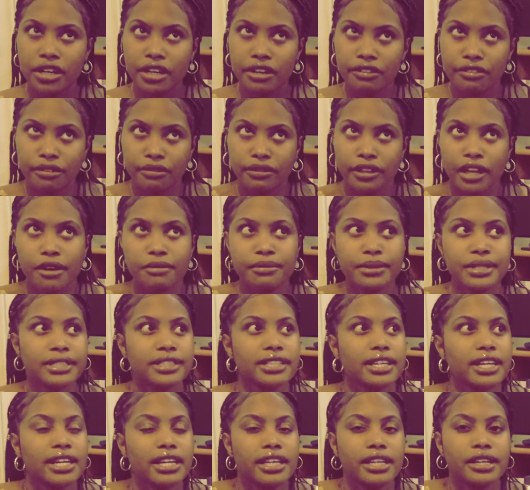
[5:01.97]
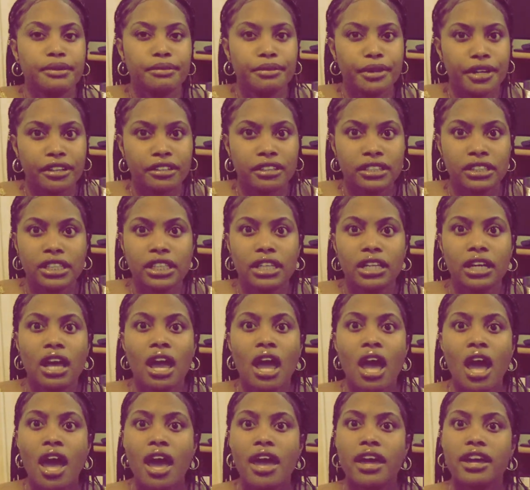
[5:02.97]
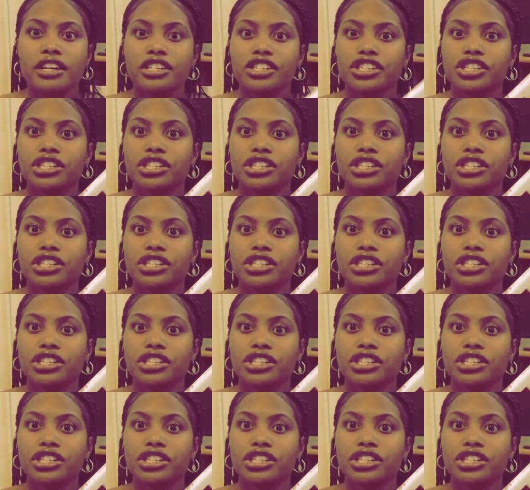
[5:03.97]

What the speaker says: if I'm not mistaken, in Maryland, and